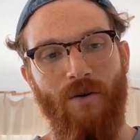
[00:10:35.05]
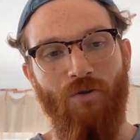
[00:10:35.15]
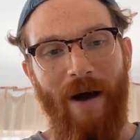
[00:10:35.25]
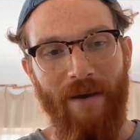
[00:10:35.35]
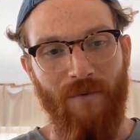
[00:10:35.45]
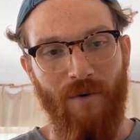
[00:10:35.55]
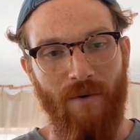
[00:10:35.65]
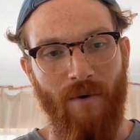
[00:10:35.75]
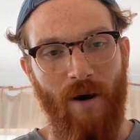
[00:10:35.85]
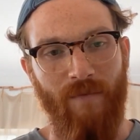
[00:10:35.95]

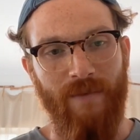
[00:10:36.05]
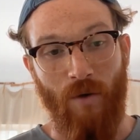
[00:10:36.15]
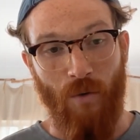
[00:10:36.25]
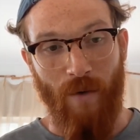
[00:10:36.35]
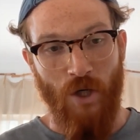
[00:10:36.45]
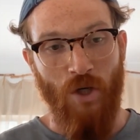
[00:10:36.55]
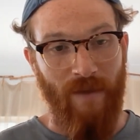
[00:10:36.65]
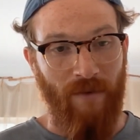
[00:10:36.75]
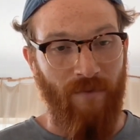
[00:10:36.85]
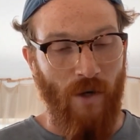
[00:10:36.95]
driver of the creation of
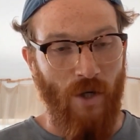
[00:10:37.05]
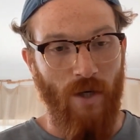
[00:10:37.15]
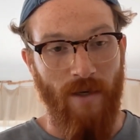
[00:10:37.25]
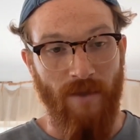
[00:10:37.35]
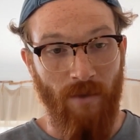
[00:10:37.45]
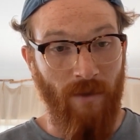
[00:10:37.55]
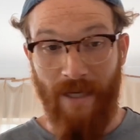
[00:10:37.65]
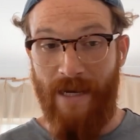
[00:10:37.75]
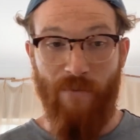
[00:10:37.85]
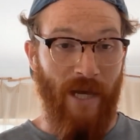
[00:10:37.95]
that function
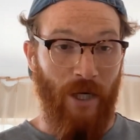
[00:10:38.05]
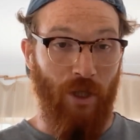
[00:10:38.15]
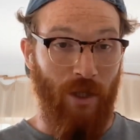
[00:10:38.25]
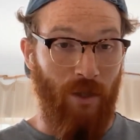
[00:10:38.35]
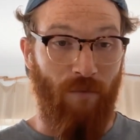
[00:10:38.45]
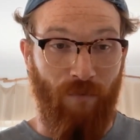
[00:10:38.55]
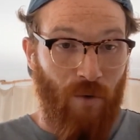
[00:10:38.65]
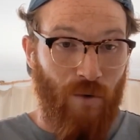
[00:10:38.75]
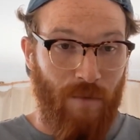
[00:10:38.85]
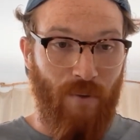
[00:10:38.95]
internally. And he was actually the
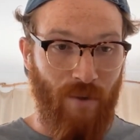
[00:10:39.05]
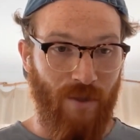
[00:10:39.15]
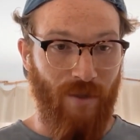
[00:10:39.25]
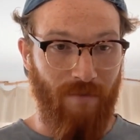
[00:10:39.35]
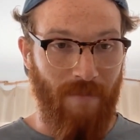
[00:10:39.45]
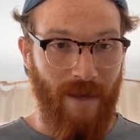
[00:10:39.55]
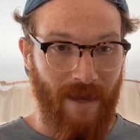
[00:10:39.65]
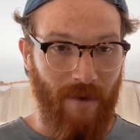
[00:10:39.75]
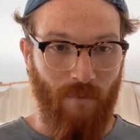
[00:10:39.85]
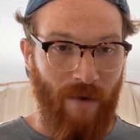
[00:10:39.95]
first person being
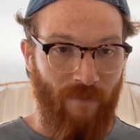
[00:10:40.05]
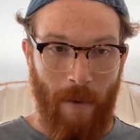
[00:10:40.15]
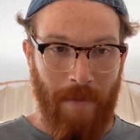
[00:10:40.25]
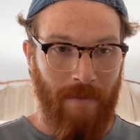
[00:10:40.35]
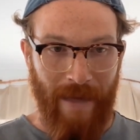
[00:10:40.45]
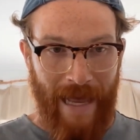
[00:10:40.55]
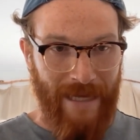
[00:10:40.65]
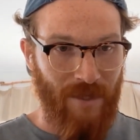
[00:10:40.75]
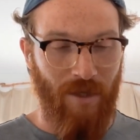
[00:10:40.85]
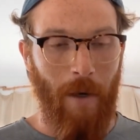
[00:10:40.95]
a RevOps
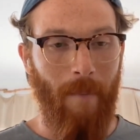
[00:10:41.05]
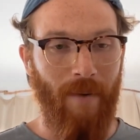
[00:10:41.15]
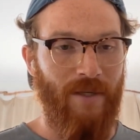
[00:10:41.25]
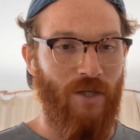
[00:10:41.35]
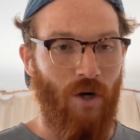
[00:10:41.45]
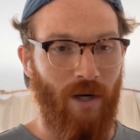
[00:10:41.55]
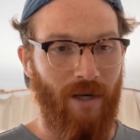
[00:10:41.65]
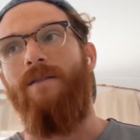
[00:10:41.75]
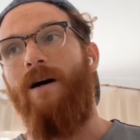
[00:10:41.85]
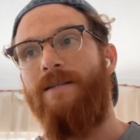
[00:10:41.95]
as the company started.
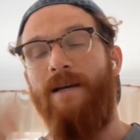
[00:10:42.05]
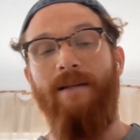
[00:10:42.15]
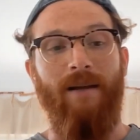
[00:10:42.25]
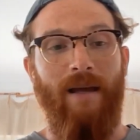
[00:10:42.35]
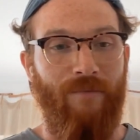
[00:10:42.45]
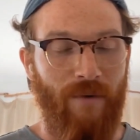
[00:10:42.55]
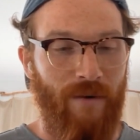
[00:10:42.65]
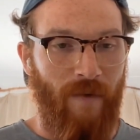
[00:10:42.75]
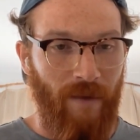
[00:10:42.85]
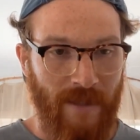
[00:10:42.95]
Not saying that every
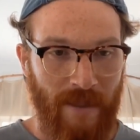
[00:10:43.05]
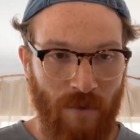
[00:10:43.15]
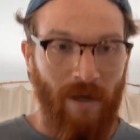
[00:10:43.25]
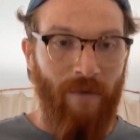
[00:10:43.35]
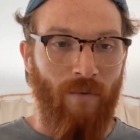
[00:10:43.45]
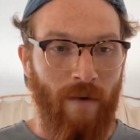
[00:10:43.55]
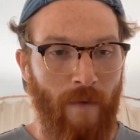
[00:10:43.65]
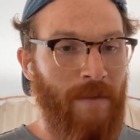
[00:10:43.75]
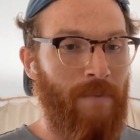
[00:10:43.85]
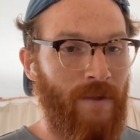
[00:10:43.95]
founding team should have a
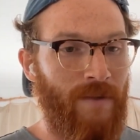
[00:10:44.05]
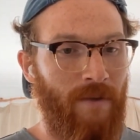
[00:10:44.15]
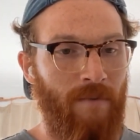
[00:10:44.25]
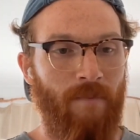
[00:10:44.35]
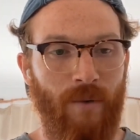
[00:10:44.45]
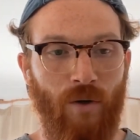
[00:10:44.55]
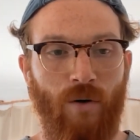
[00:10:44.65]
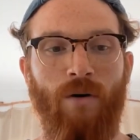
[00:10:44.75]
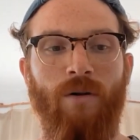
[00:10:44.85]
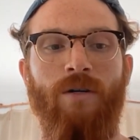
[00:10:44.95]
RevOps person, but the
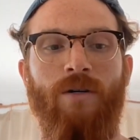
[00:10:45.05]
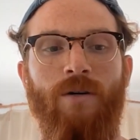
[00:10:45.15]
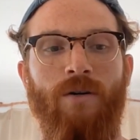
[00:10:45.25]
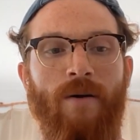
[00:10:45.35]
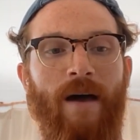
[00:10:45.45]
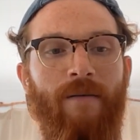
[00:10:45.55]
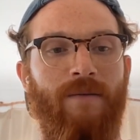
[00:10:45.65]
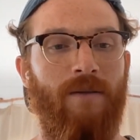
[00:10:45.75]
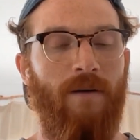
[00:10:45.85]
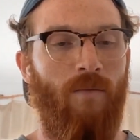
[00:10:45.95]
earlier you have
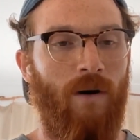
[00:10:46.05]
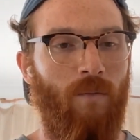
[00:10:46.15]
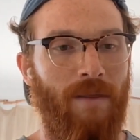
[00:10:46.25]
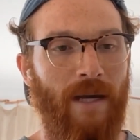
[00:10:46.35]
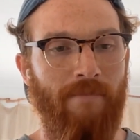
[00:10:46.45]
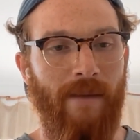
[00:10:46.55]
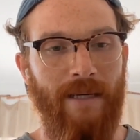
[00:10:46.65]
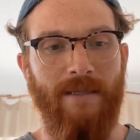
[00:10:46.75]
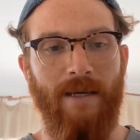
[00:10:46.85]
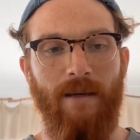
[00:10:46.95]
someone with that
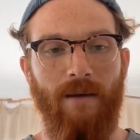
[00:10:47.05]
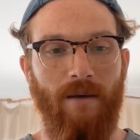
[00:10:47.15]
mindset